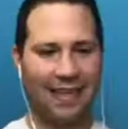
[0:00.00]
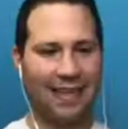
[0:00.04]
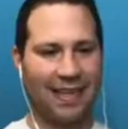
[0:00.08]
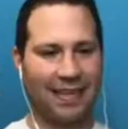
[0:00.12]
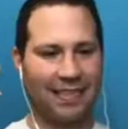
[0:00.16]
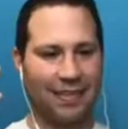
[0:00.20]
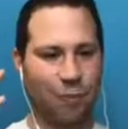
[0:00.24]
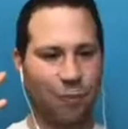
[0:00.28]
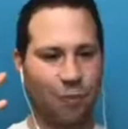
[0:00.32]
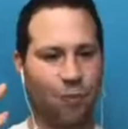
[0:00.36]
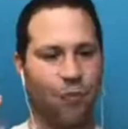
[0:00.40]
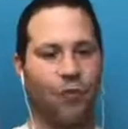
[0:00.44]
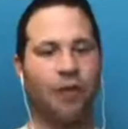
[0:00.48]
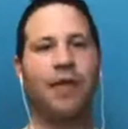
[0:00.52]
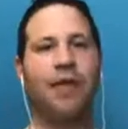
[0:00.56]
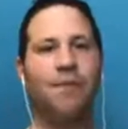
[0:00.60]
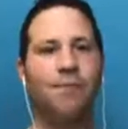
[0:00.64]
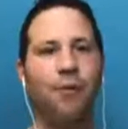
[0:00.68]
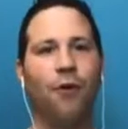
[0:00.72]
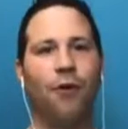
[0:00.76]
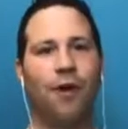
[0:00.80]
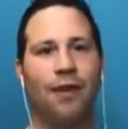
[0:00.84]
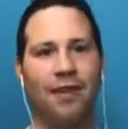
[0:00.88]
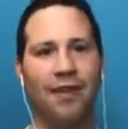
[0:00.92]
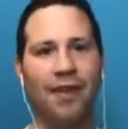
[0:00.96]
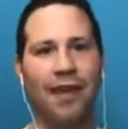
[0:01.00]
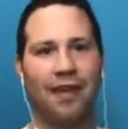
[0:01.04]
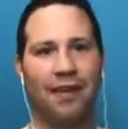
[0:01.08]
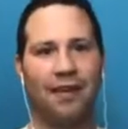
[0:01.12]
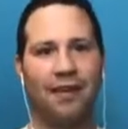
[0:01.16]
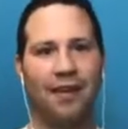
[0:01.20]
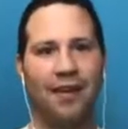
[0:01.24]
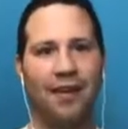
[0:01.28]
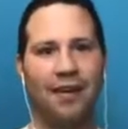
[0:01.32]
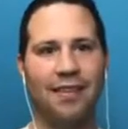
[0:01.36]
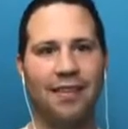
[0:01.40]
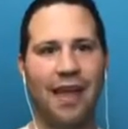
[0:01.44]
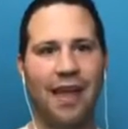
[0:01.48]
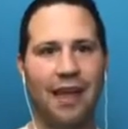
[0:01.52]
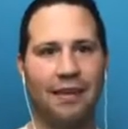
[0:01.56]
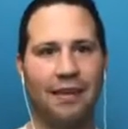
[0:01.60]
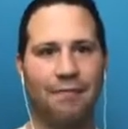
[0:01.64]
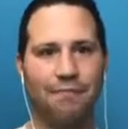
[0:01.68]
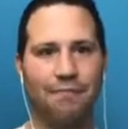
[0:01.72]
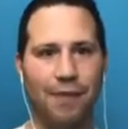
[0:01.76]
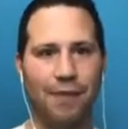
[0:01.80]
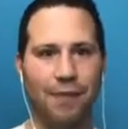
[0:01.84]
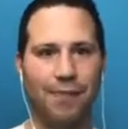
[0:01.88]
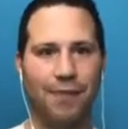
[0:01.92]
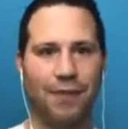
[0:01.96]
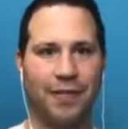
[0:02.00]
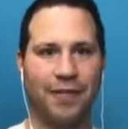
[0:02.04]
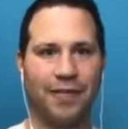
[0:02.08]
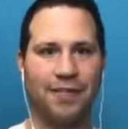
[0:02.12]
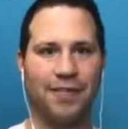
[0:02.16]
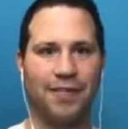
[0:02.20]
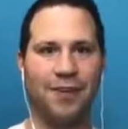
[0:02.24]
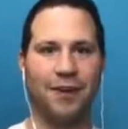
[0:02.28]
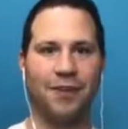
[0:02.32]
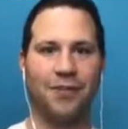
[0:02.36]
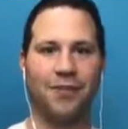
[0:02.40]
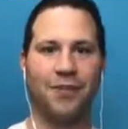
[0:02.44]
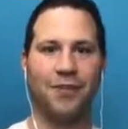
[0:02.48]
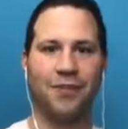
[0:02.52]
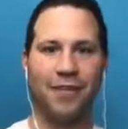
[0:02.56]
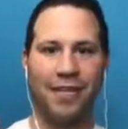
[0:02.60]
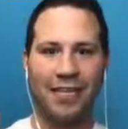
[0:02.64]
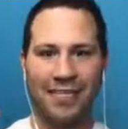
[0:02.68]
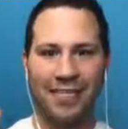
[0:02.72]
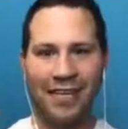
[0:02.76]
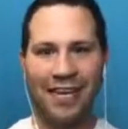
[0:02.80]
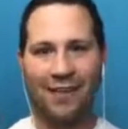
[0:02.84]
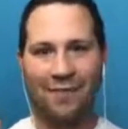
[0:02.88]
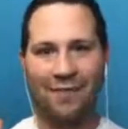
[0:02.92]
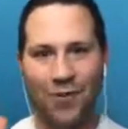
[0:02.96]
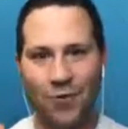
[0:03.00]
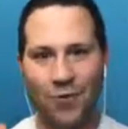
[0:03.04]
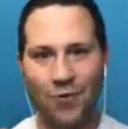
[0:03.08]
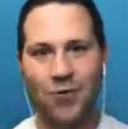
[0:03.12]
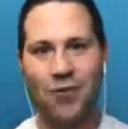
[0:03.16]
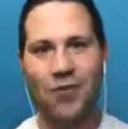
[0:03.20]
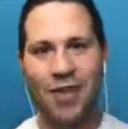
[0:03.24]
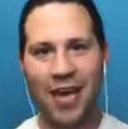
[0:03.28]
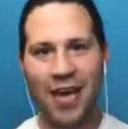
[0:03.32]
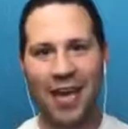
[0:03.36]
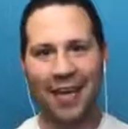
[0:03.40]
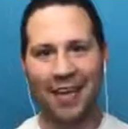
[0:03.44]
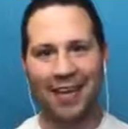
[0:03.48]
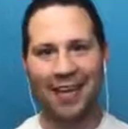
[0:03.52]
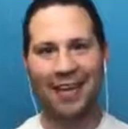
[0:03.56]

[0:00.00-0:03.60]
a really important thing that people need to know. So listen, if you think,